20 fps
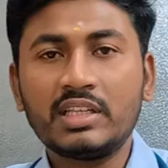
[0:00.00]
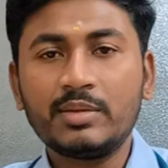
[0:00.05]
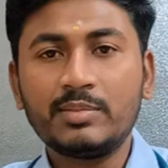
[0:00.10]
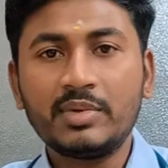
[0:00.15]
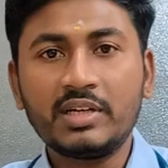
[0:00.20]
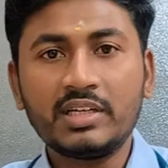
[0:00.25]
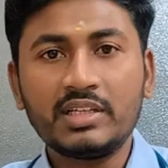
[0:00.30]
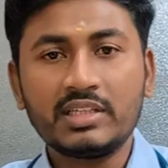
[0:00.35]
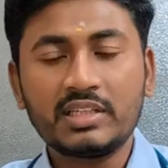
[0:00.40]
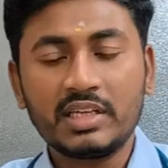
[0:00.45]
nothing
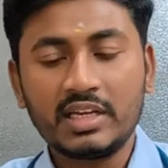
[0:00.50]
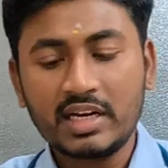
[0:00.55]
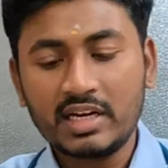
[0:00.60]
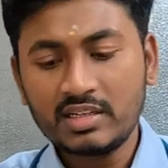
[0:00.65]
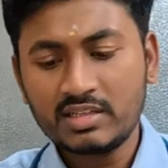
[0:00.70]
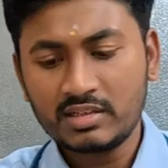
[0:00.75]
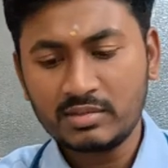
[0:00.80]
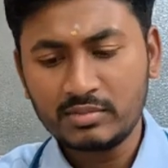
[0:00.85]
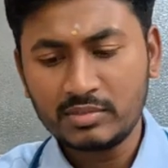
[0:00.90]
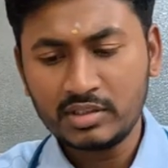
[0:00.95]
but there
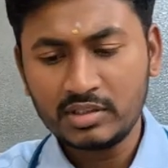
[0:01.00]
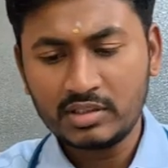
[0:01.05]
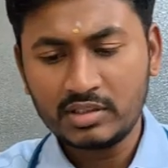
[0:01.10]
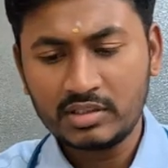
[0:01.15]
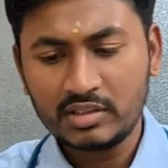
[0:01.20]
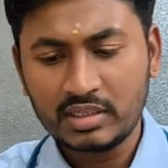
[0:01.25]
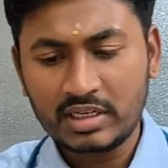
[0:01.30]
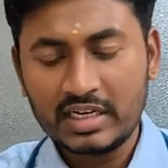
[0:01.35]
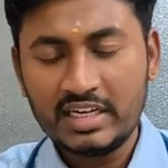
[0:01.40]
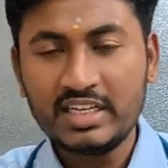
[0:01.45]
are some
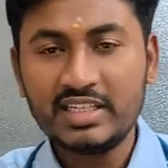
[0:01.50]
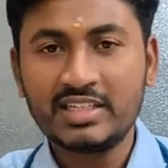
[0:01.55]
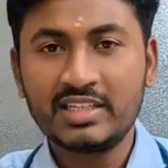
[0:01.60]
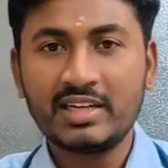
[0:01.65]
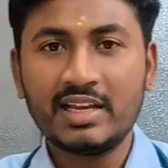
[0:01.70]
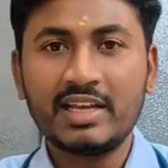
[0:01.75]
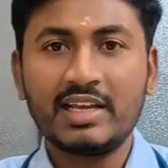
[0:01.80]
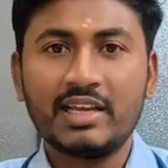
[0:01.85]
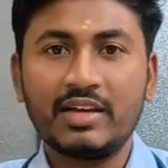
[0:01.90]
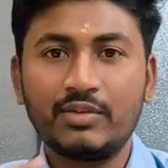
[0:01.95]

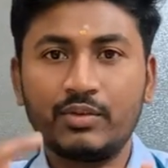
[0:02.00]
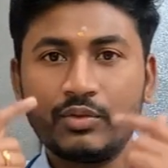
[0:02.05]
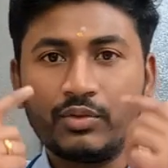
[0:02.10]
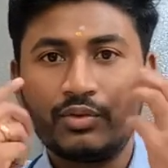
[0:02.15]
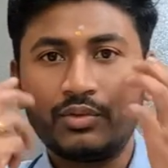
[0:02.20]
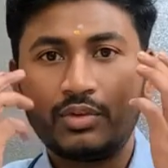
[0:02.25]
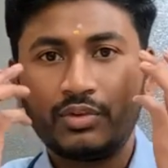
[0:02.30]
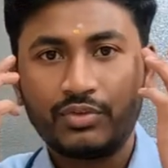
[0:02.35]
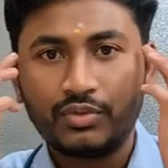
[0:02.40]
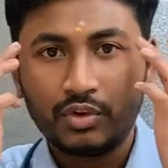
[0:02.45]
condition like
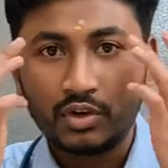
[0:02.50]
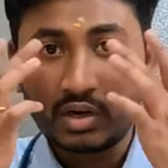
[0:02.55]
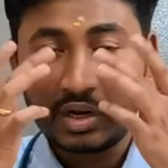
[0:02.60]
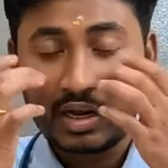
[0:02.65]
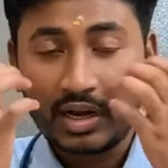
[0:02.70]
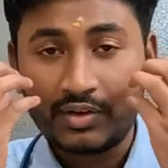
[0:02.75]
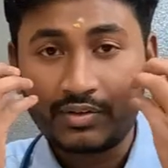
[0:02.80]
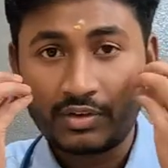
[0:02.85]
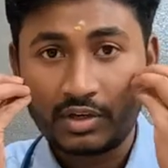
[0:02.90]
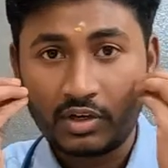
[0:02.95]
for
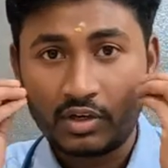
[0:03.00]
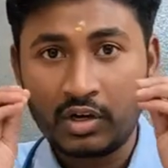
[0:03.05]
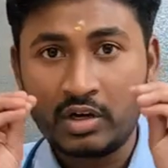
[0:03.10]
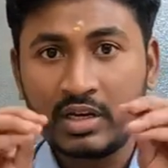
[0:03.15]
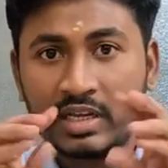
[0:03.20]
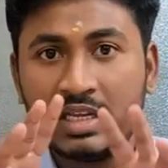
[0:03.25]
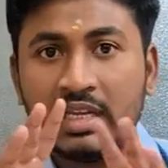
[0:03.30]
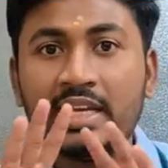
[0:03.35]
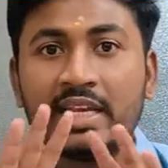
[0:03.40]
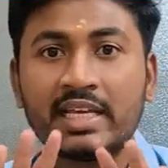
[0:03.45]

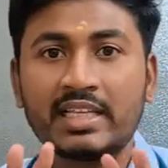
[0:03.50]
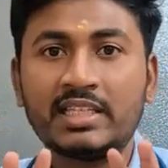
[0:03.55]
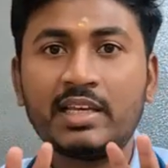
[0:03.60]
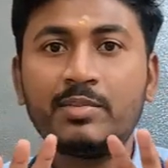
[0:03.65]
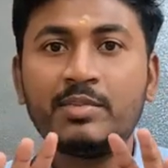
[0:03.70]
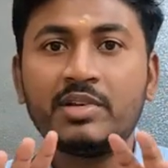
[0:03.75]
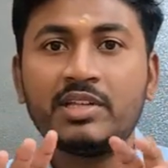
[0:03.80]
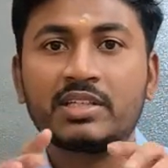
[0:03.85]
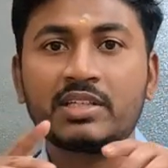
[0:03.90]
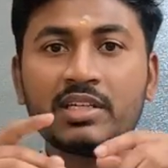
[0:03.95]
in
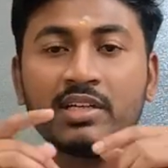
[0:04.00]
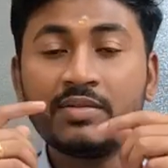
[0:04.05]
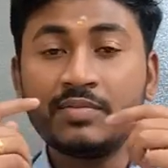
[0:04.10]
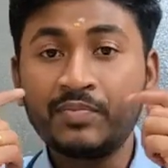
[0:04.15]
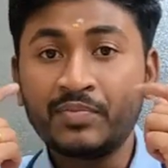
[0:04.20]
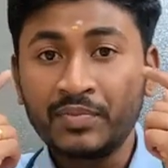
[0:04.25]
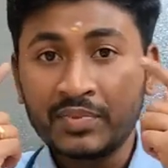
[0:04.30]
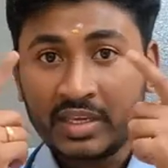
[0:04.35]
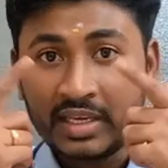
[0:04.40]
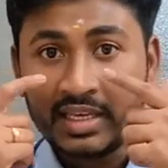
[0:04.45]
examination
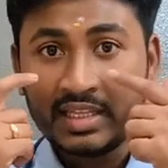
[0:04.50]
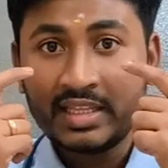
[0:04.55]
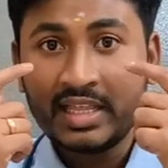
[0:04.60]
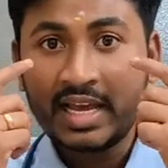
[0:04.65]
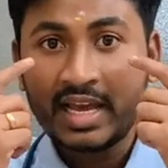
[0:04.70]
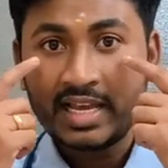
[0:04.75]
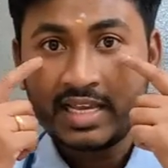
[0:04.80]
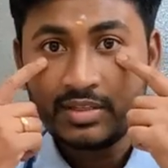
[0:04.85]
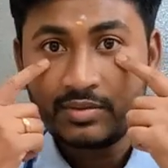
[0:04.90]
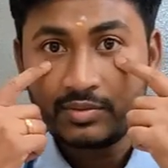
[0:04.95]
in the
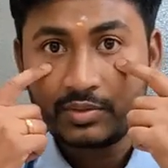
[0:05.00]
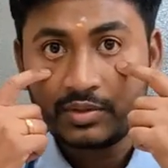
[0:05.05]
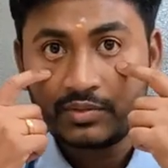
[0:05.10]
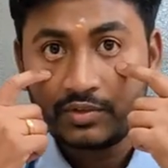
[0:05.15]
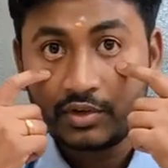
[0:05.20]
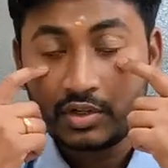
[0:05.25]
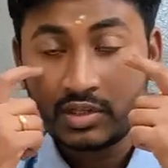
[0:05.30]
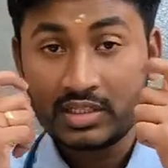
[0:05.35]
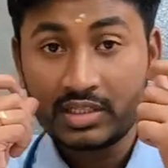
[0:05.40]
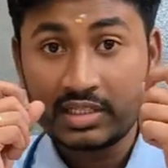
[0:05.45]
eyes
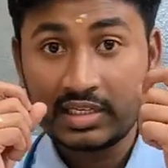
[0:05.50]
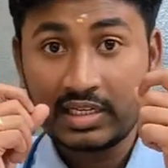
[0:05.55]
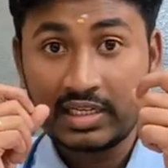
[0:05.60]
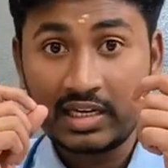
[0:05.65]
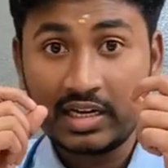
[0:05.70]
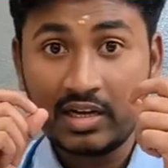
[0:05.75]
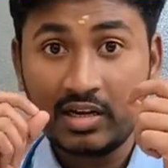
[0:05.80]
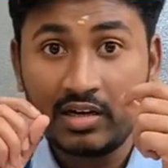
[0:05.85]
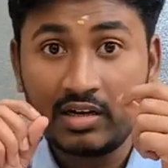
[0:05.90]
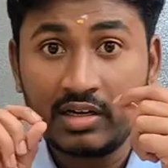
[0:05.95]
for
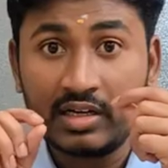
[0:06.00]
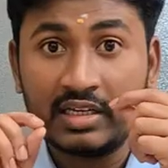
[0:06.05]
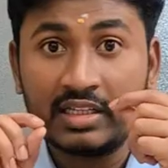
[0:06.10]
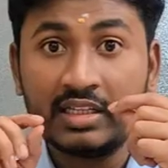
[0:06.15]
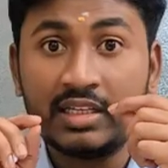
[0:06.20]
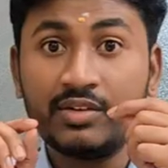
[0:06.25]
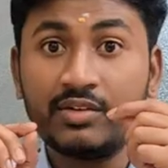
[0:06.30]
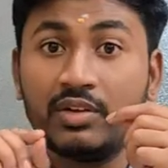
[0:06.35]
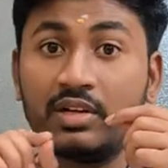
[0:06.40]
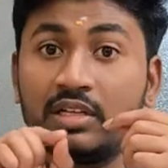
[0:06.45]
sclera or
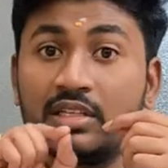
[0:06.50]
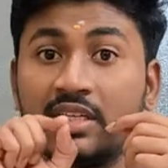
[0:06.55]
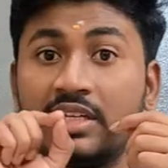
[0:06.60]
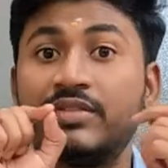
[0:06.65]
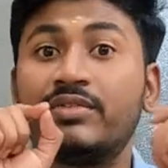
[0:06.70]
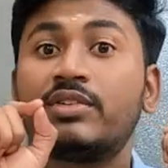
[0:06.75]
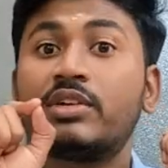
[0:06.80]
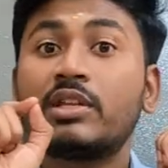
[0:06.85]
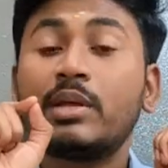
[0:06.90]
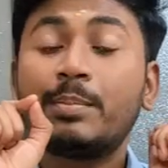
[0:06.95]
anything we will see
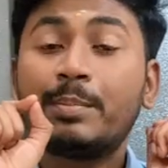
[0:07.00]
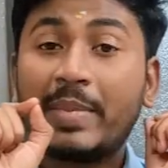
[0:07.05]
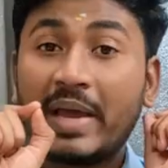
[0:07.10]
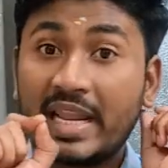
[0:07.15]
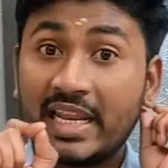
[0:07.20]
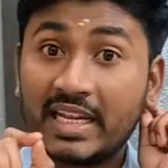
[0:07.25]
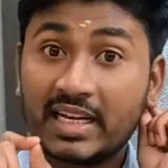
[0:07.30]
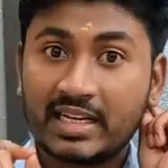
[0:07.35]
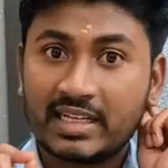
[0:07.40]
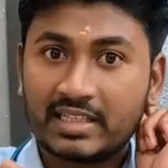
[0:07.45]
for the
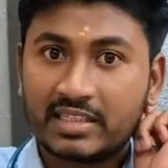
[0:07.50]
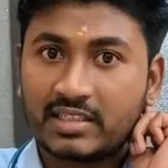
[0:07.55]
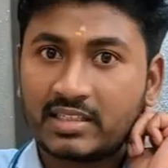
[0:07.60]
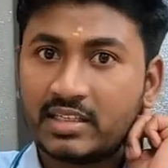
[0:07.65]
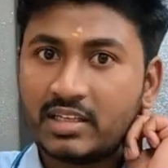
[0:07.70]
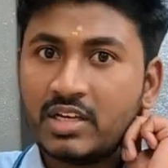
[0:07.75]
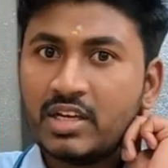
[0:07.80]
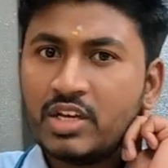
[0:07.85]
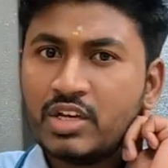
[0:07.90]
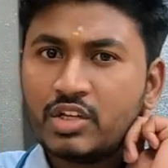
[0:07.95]
pallorness.
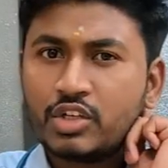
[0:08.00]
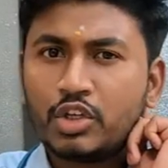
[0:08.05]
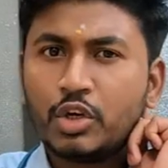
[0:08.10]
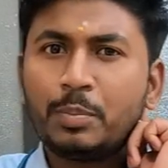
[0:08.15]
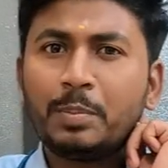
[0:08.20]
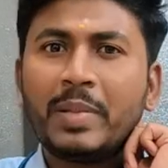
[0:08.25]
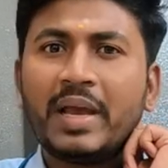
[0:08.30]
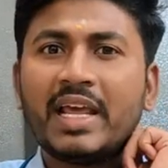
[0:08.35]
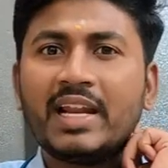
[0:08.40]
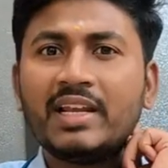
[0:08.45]
So
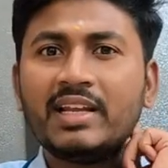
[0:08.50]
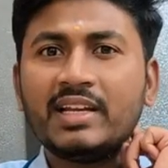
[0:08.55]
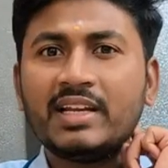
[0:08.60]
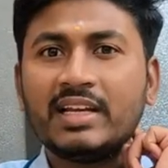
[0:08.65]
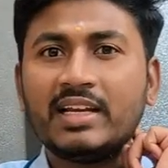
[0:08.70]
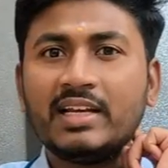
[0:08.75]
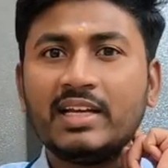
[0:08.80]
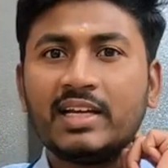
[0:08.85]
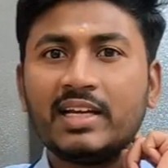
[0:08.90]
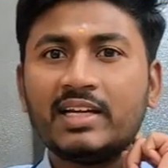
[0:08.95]
pallor
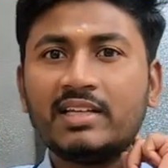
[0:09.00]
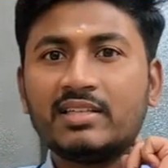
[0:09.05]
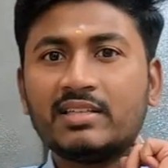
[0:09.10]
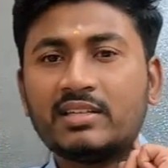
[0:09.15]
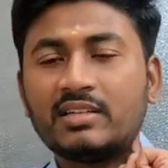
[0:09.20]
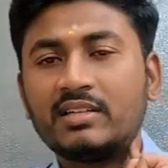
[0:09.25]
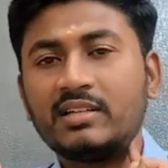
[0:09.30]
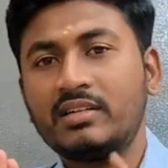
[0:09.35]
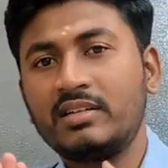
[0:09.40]
indicates